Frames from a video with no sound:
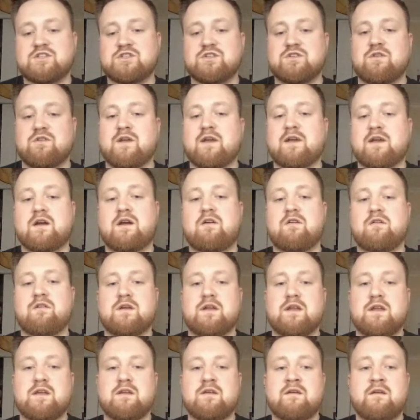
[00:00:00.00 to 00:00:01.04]
you're in
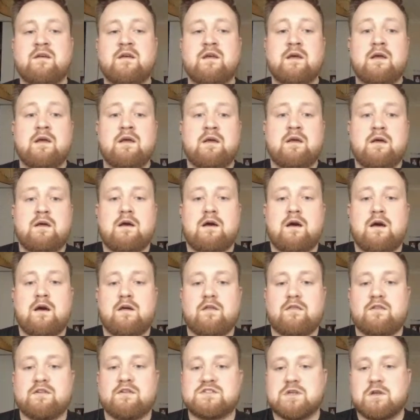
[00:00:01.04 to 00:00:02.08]
currently,
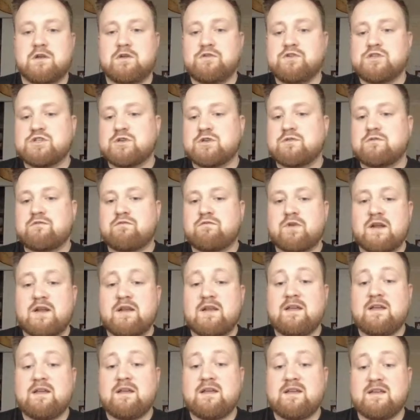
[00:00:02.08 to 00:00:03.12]
the solution
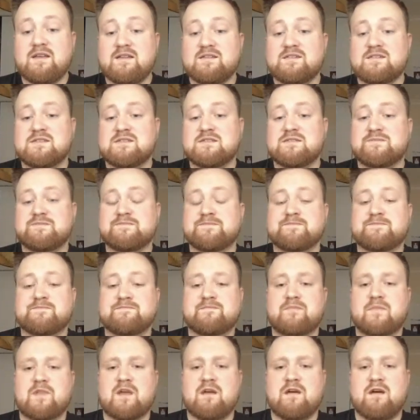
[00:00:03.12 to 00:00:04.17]
really is
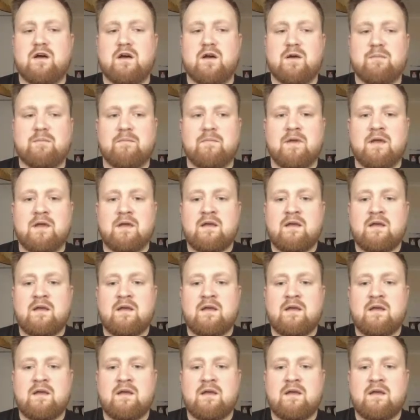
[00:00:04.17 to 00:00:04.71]
Um,